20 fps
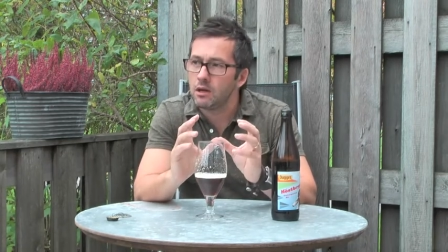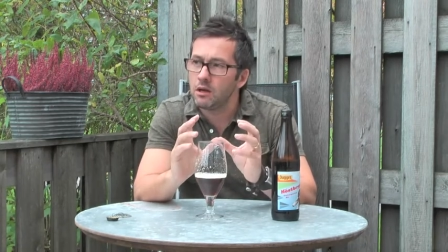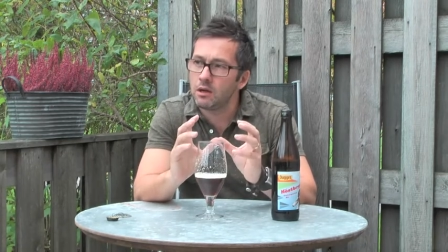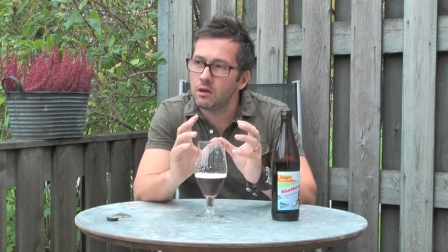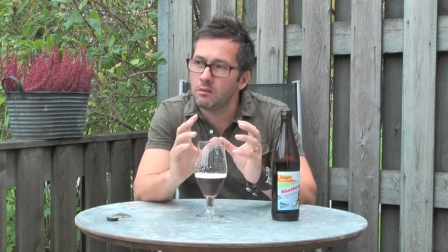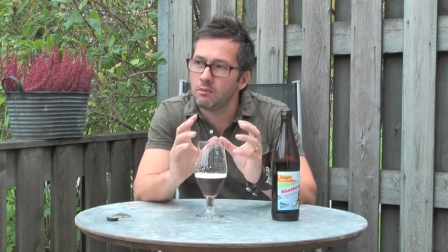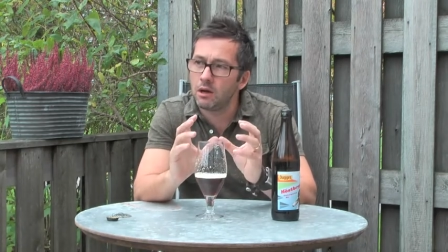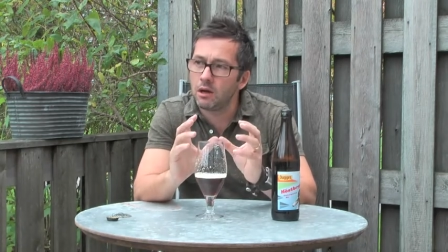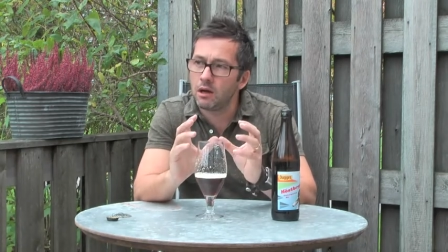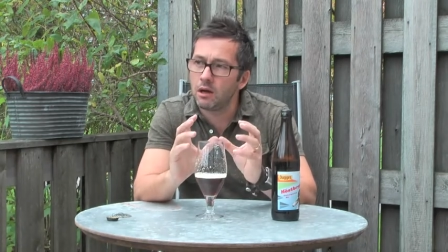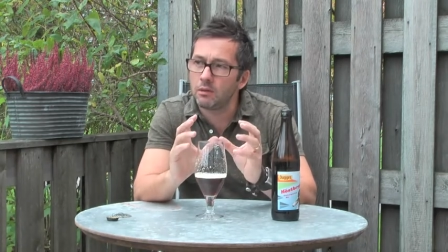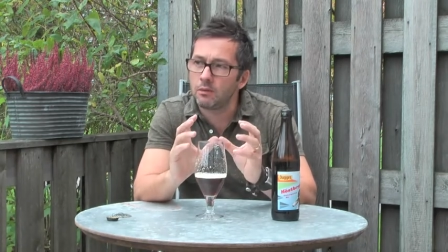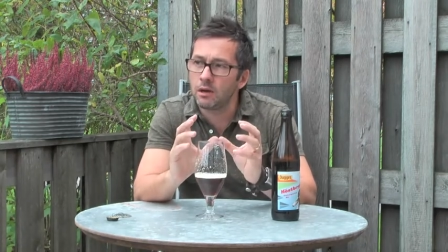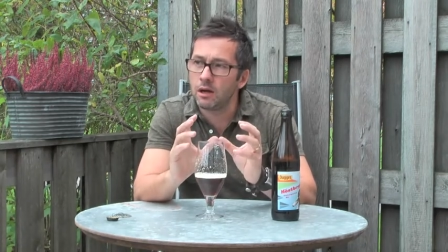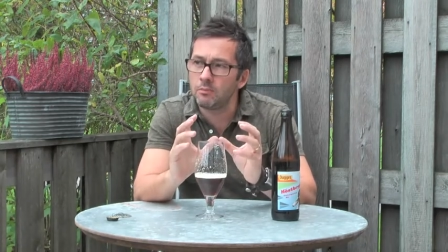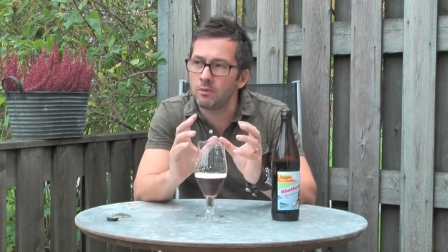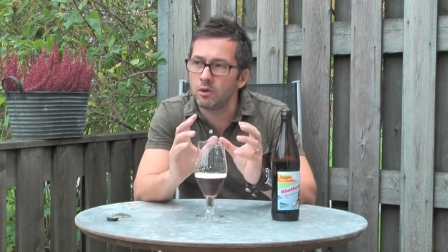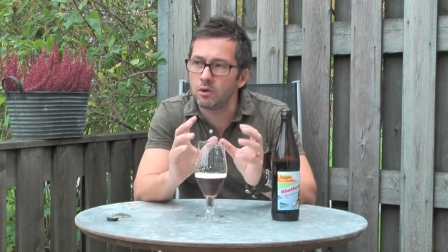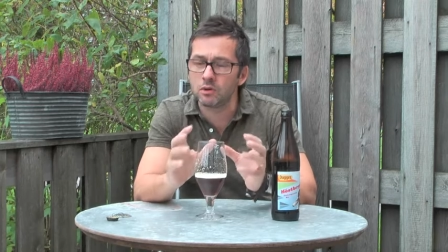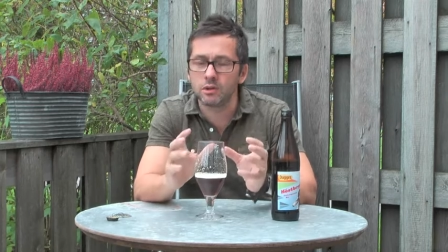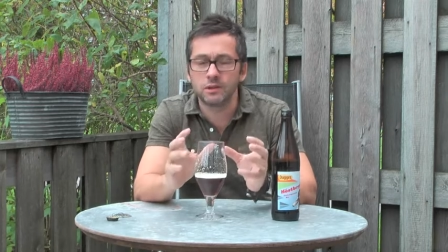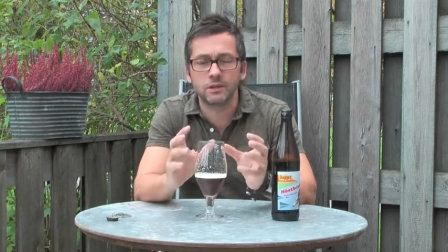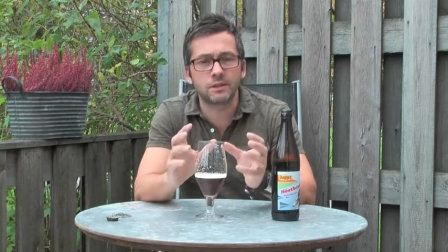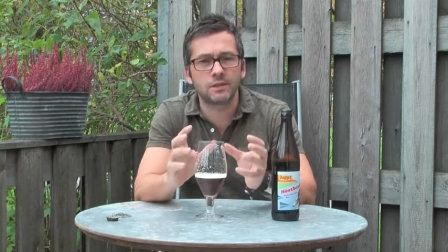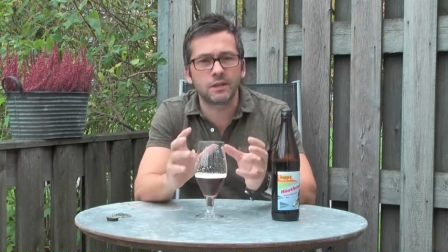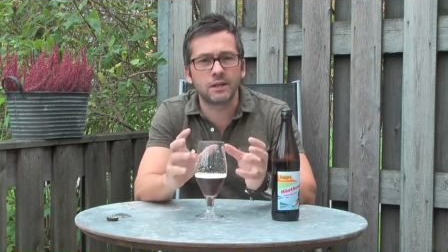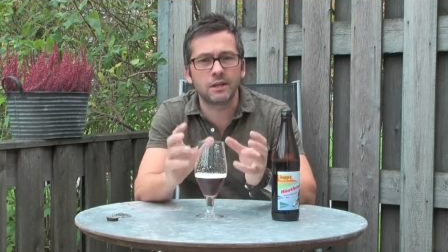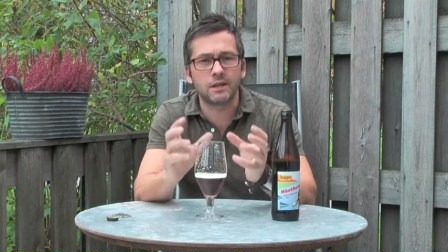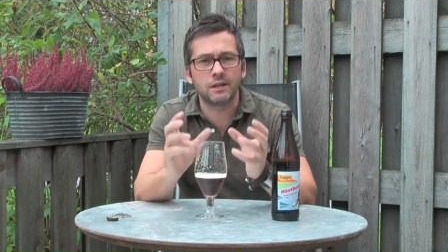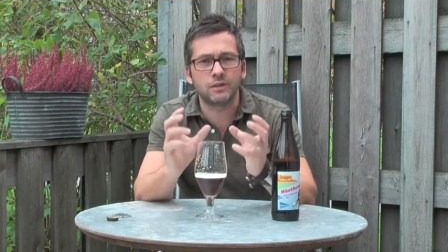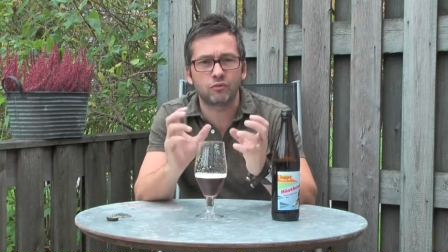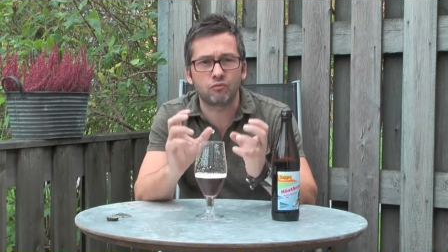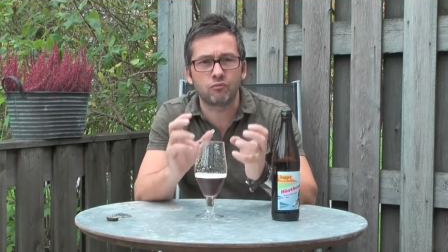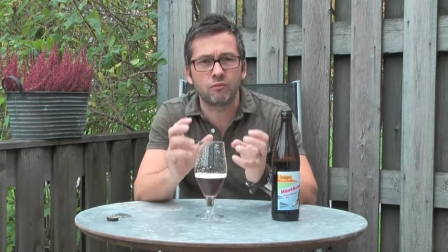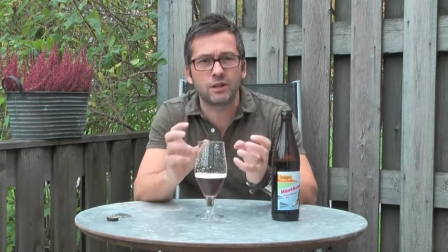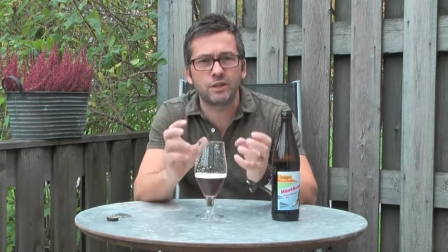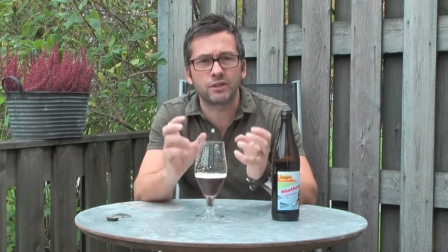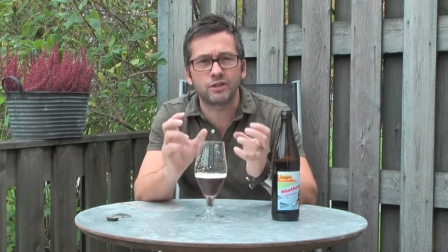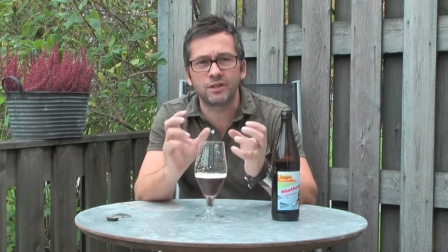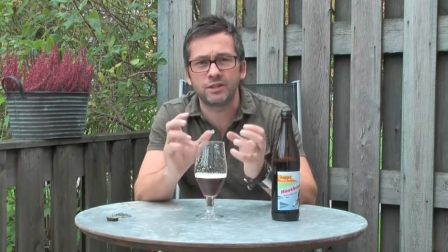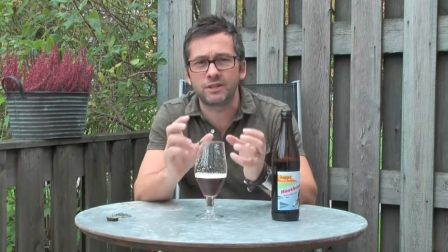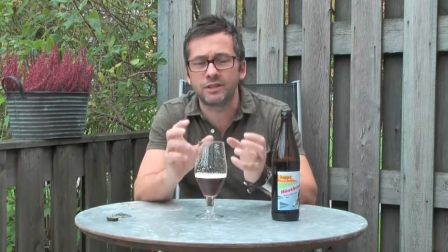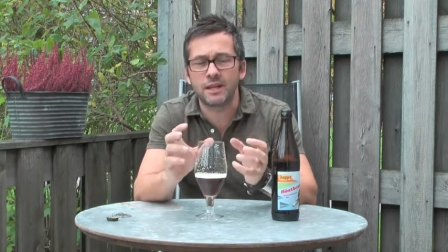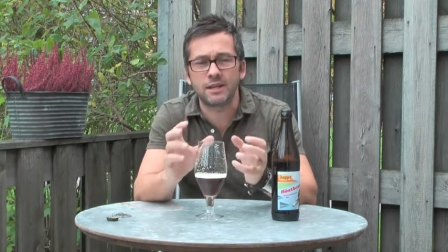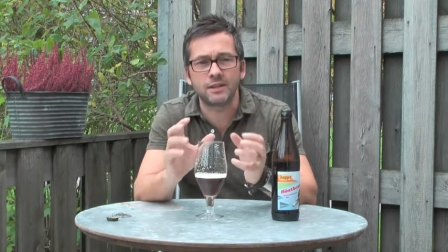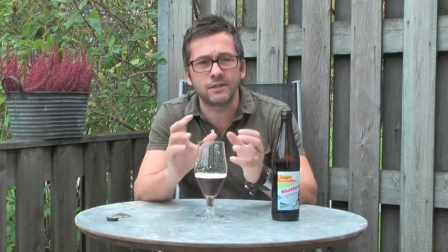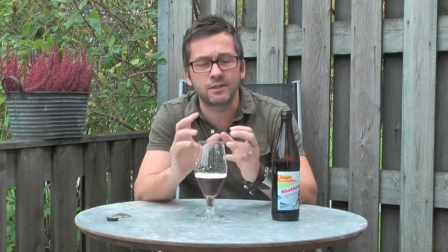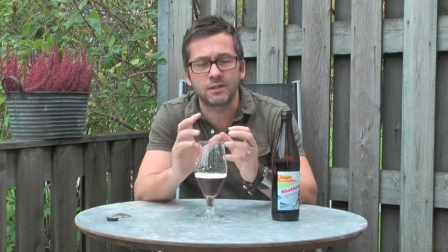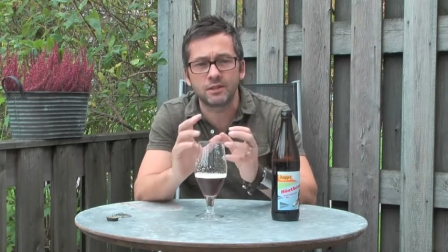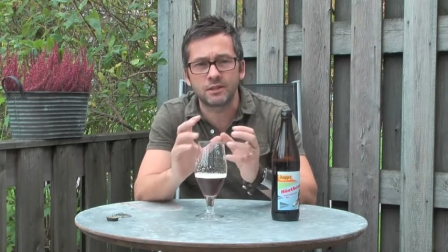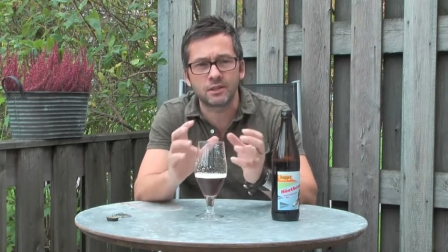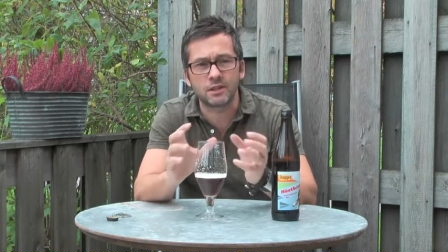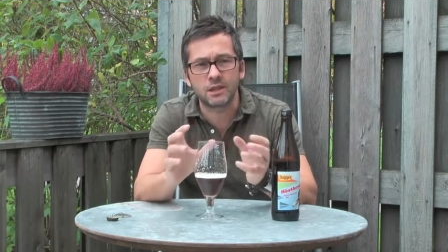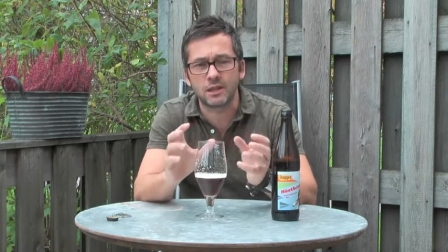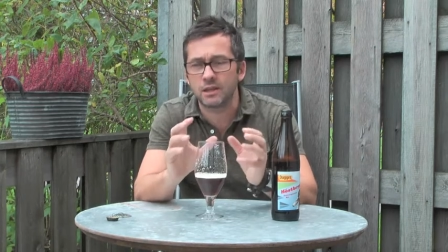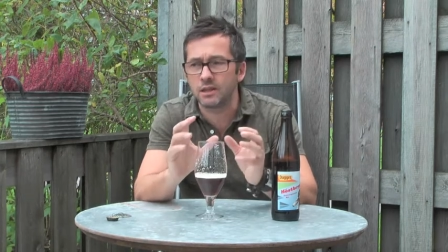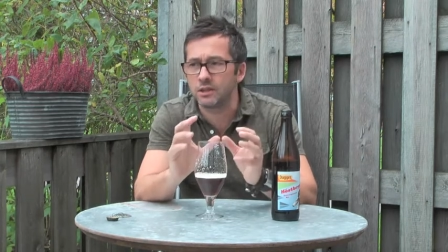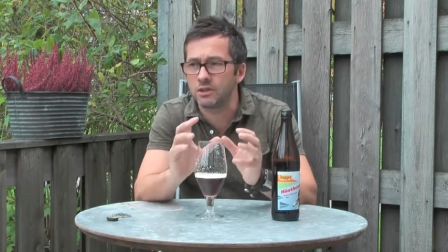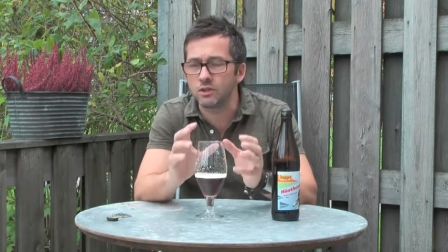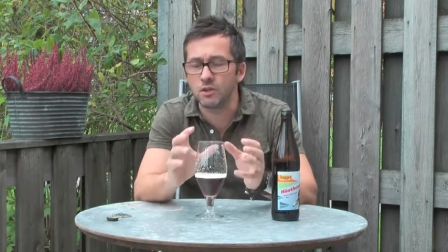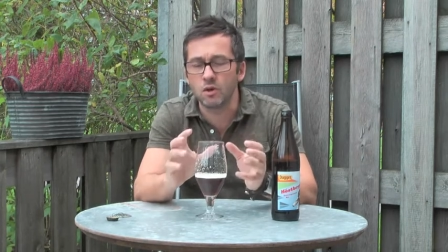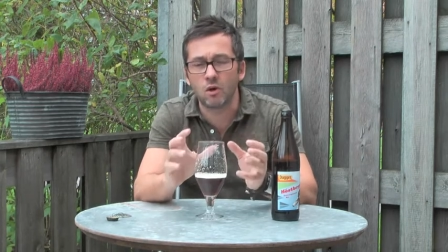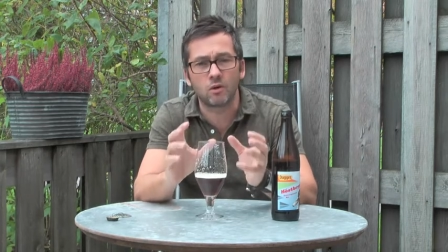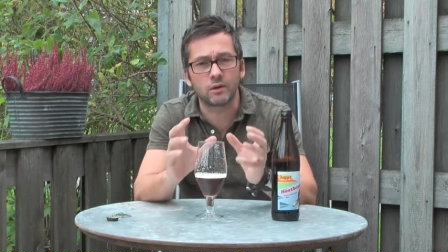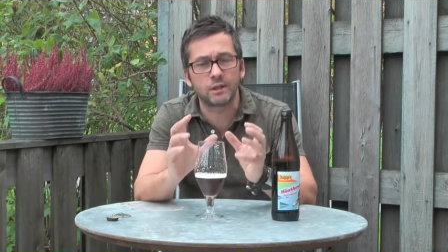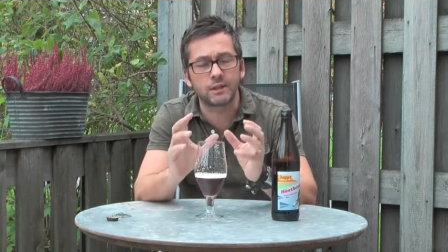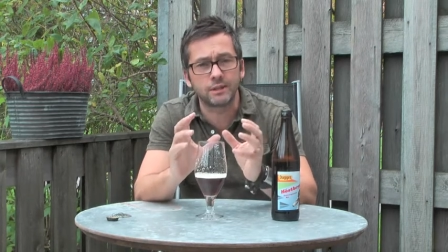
Um, I, am not going to say it's rich, it's dense, it's thick. It's not.